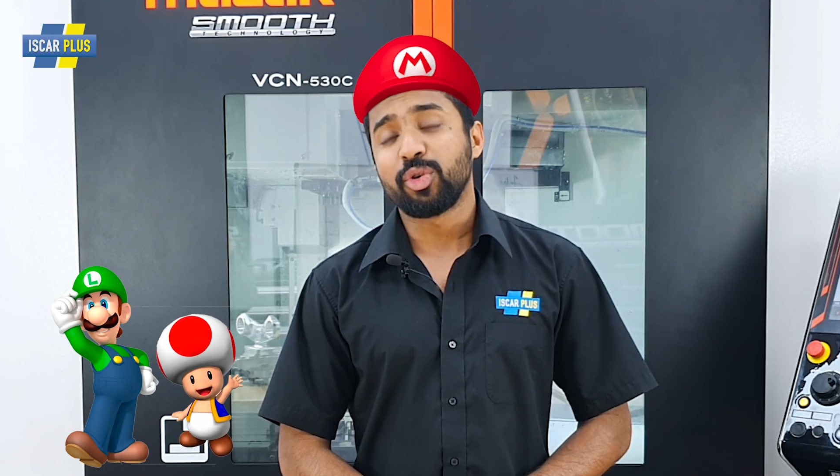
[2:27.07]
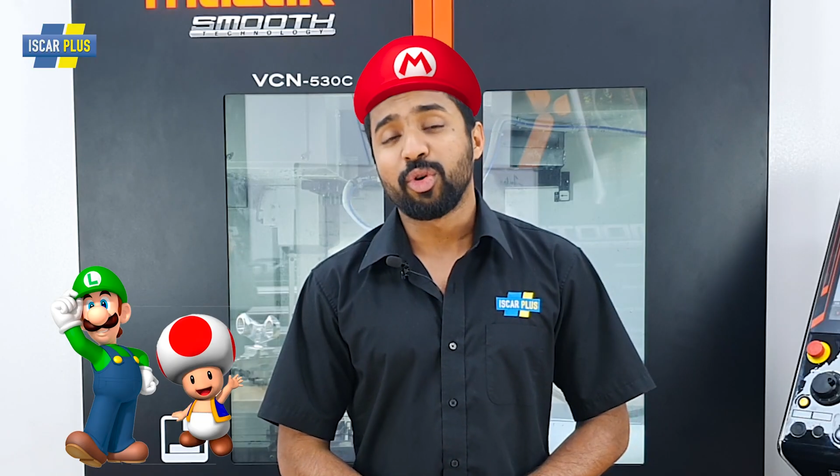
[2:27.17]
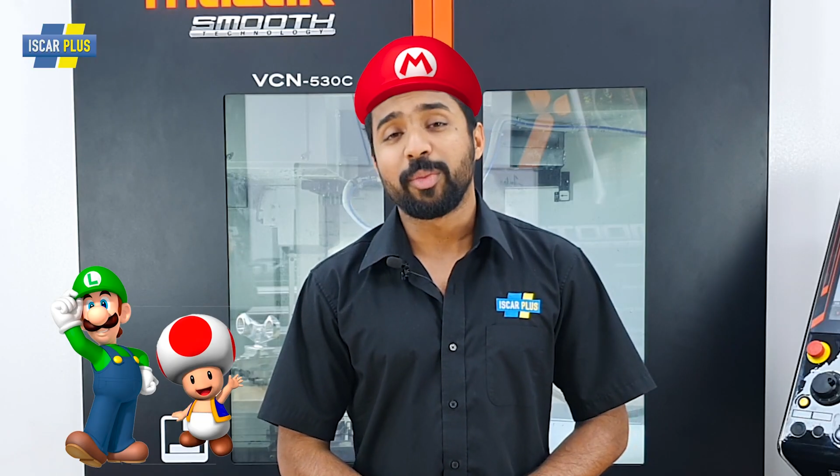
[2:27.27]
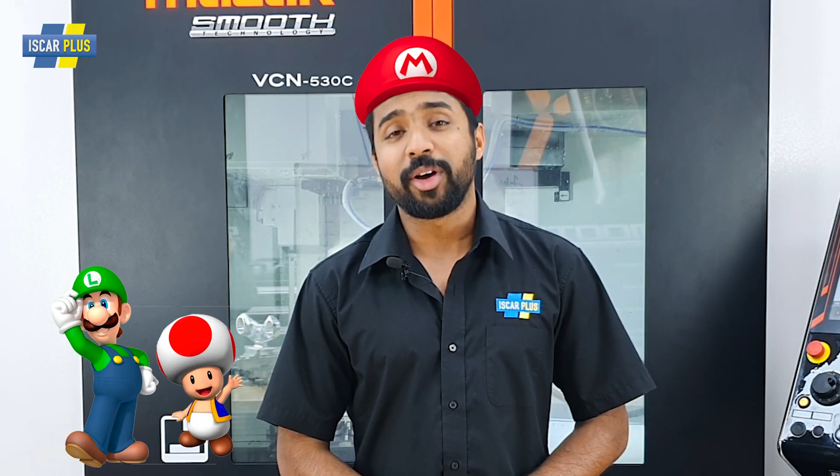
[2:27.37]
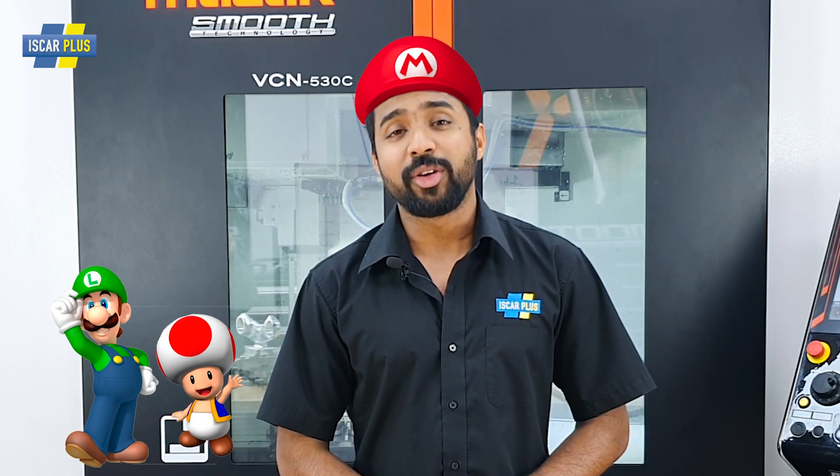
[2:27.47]

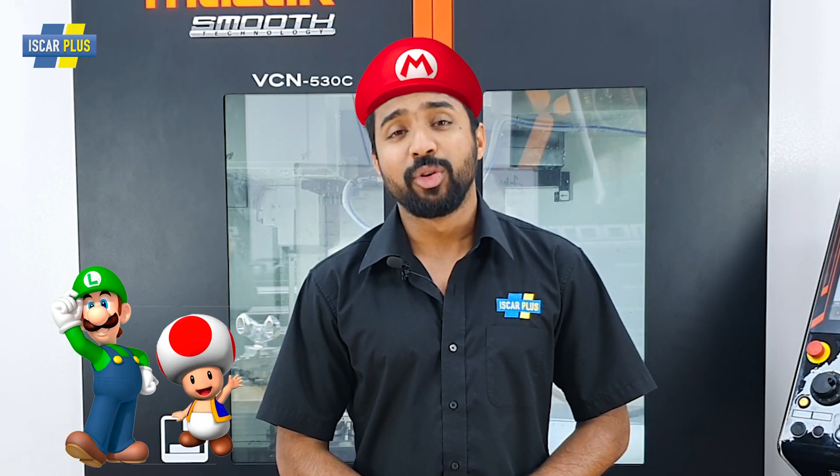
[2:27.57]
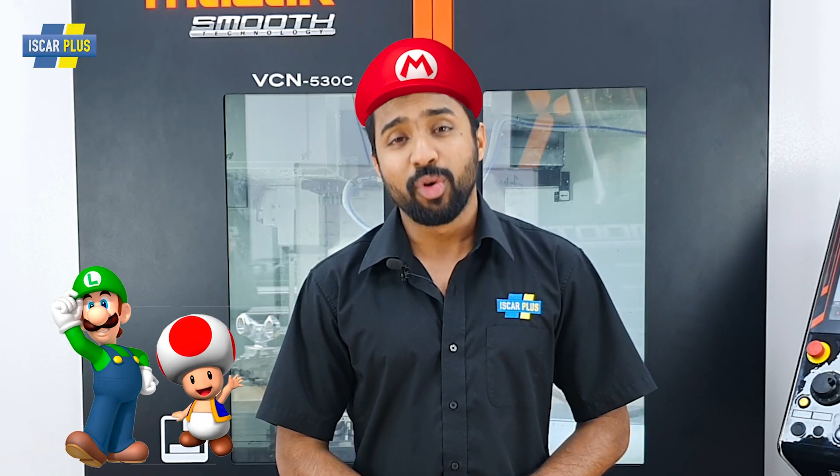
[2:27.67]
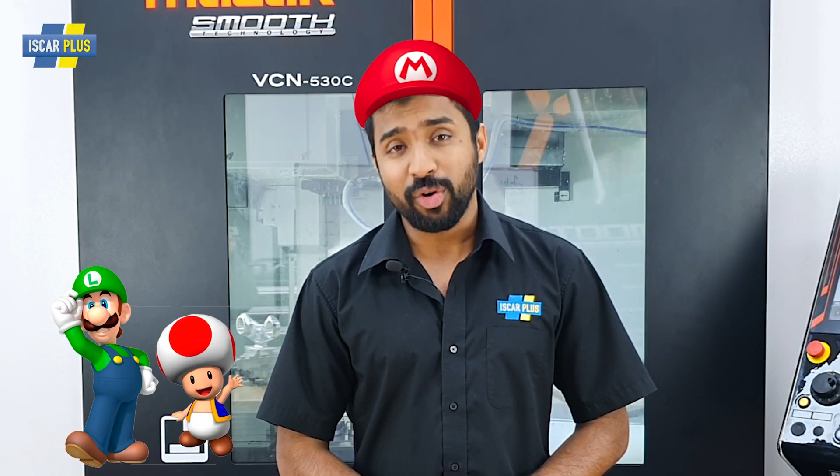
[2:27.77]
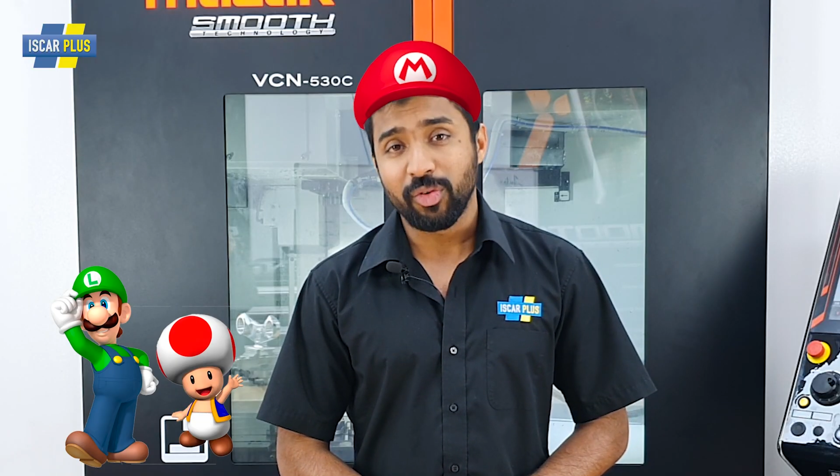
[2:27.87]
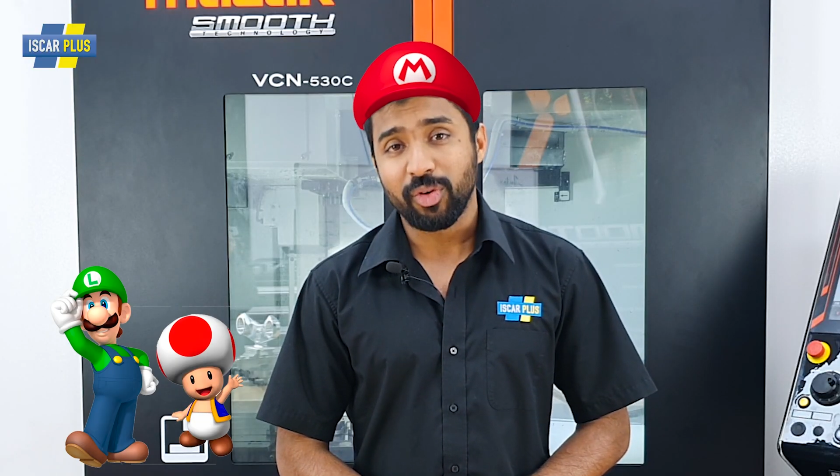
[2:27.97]
talk to your
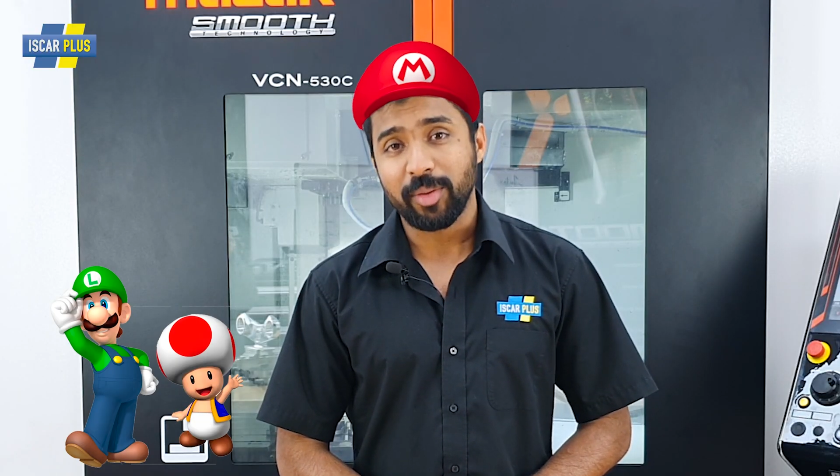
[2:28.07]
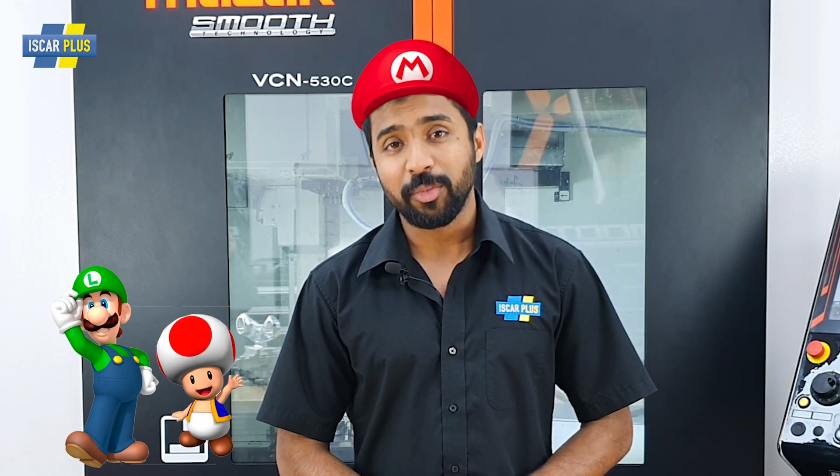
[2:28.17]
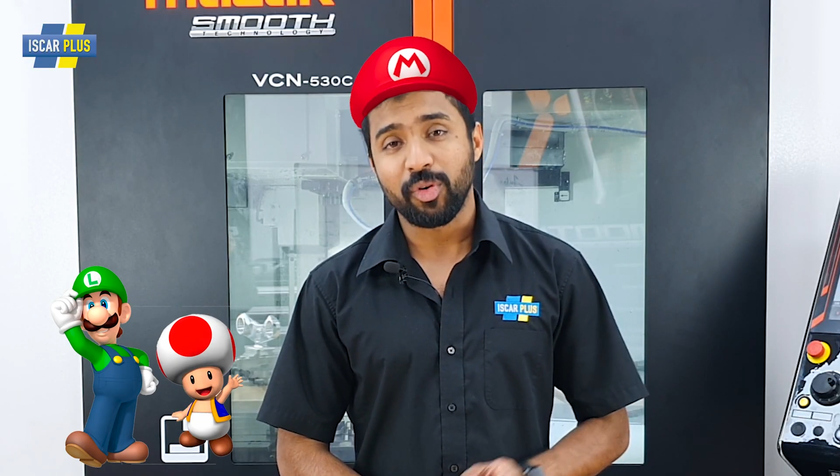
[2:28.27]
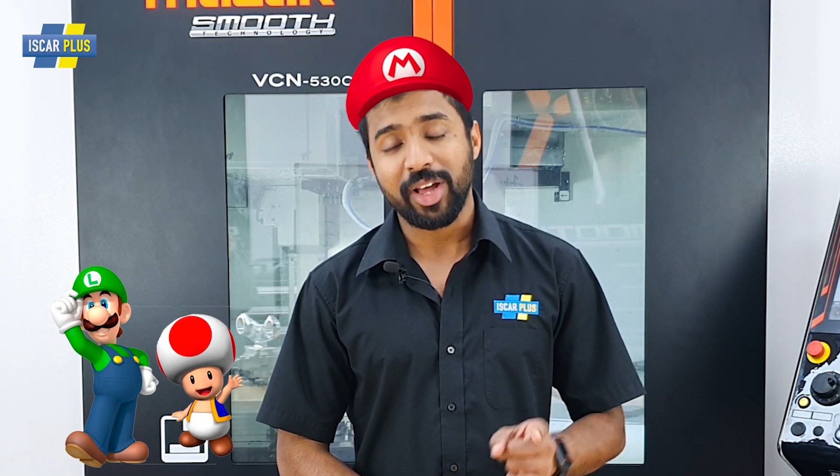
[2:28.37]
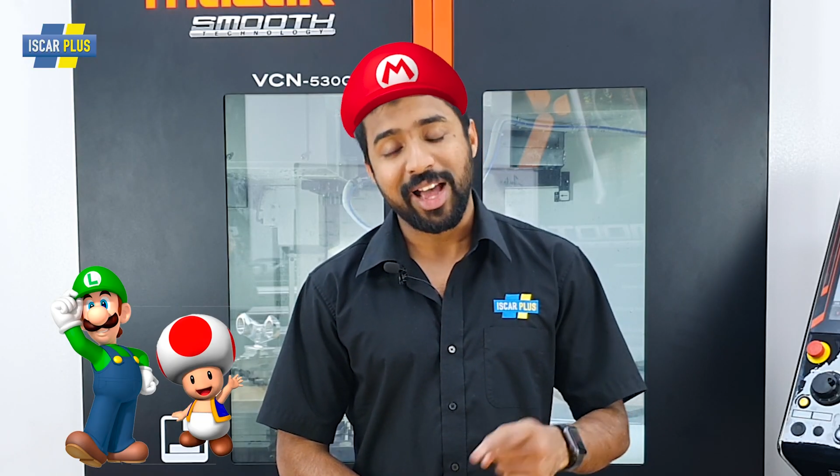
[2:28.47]
local rig
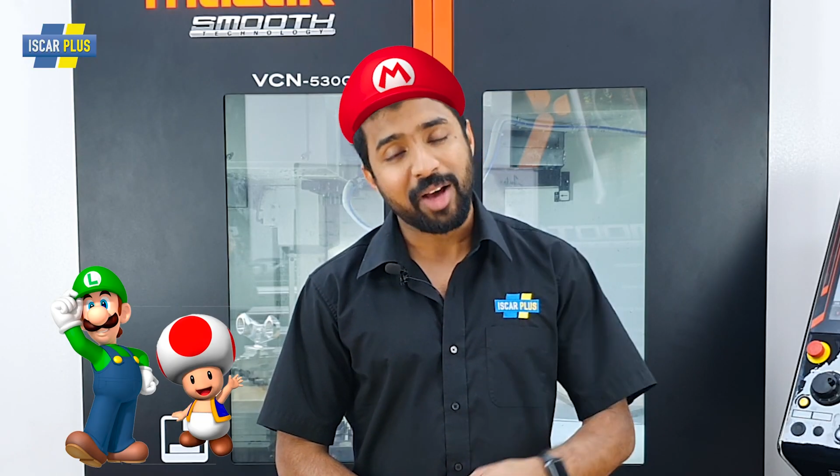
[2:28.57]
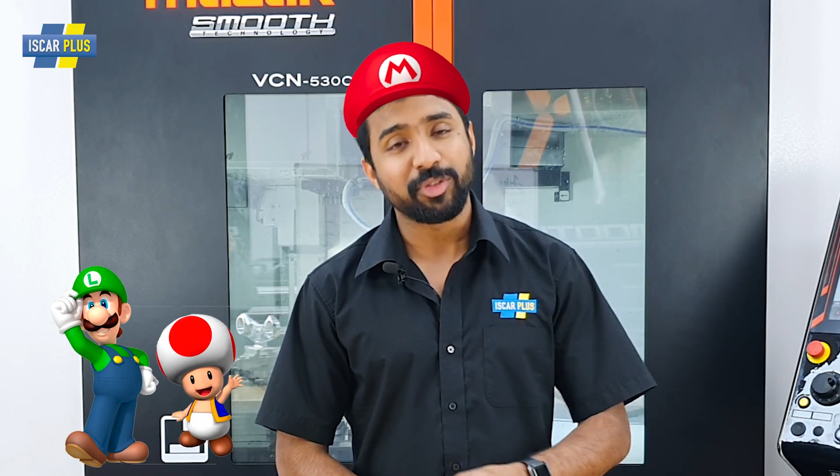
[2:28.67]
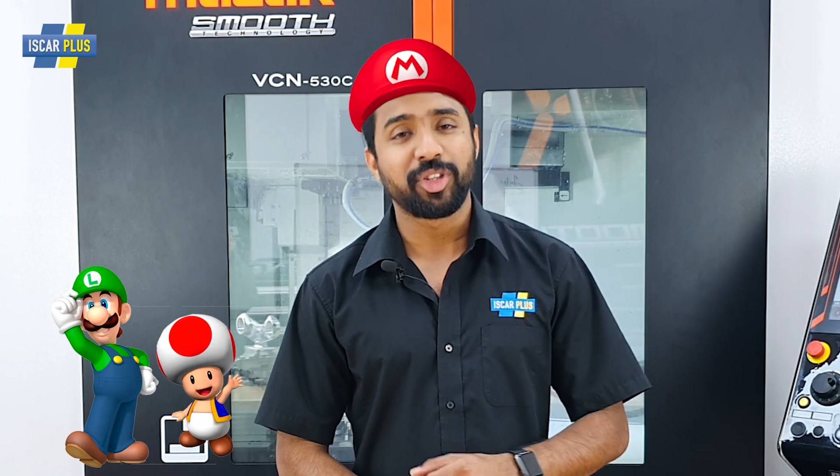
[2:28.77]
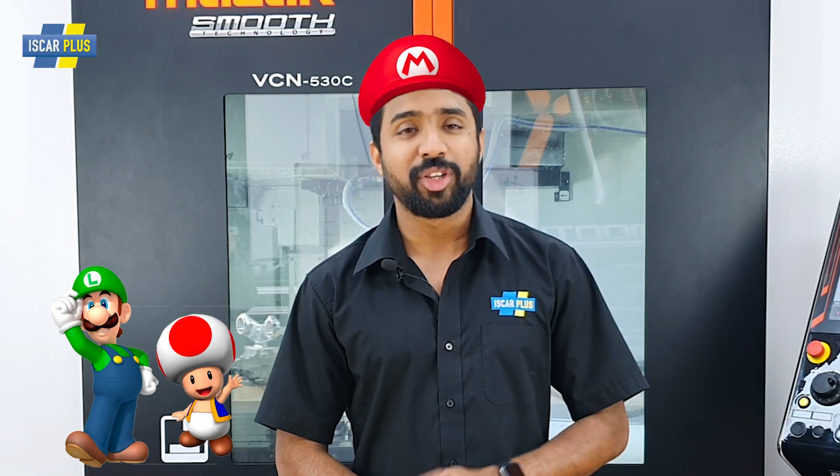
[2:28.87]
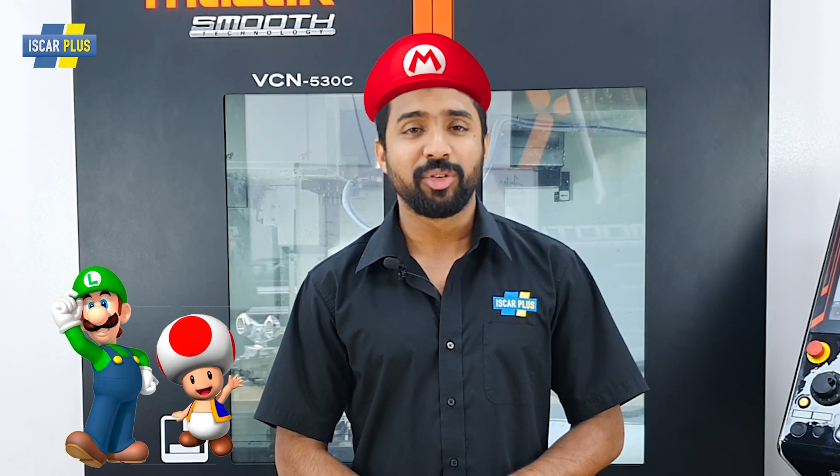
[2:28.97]
on how
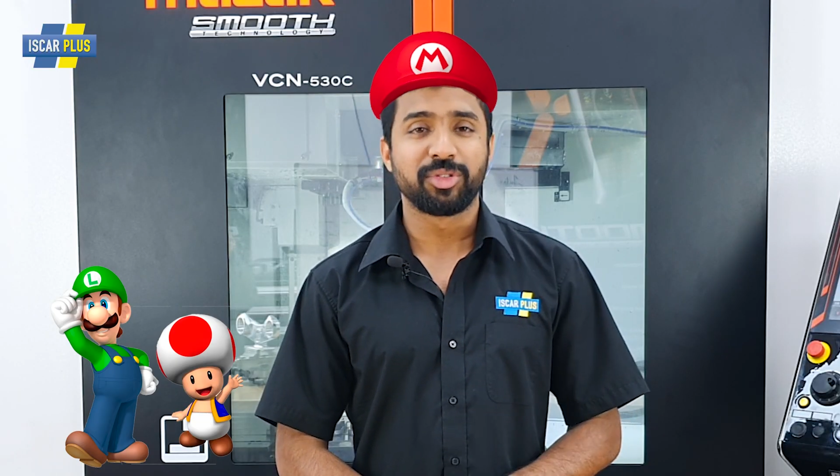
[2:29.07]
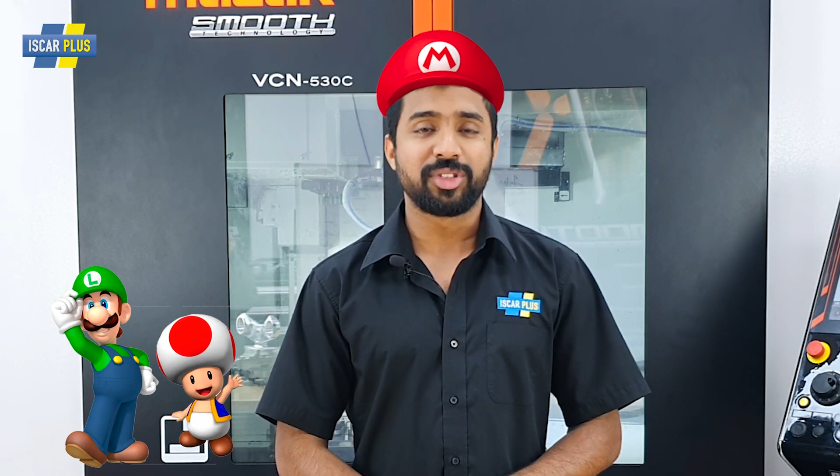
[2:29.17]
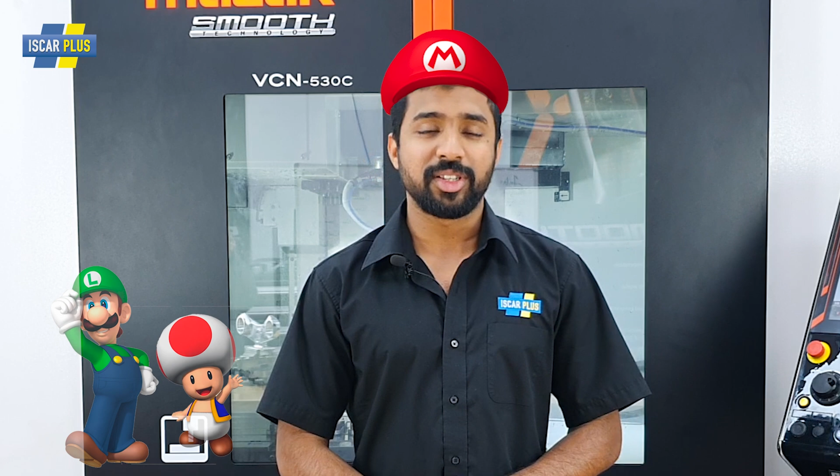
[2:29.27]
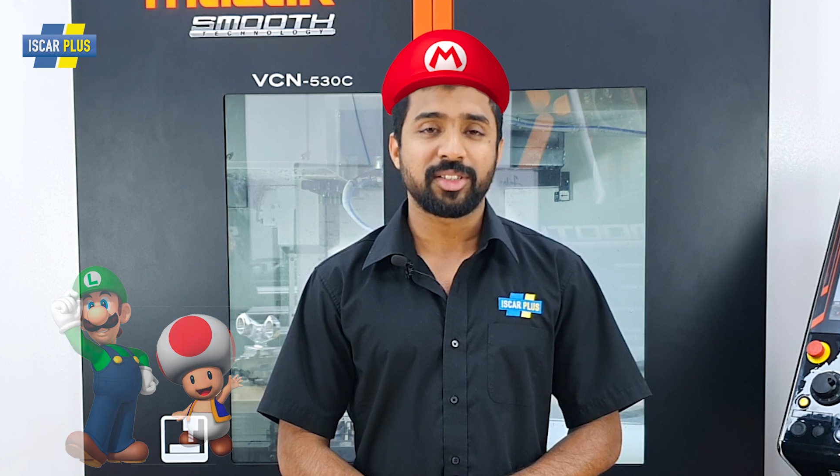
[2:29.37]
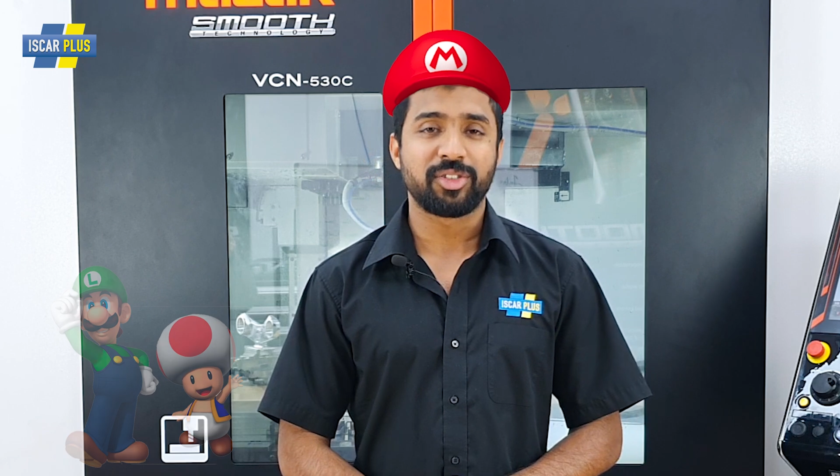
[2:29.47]
to use this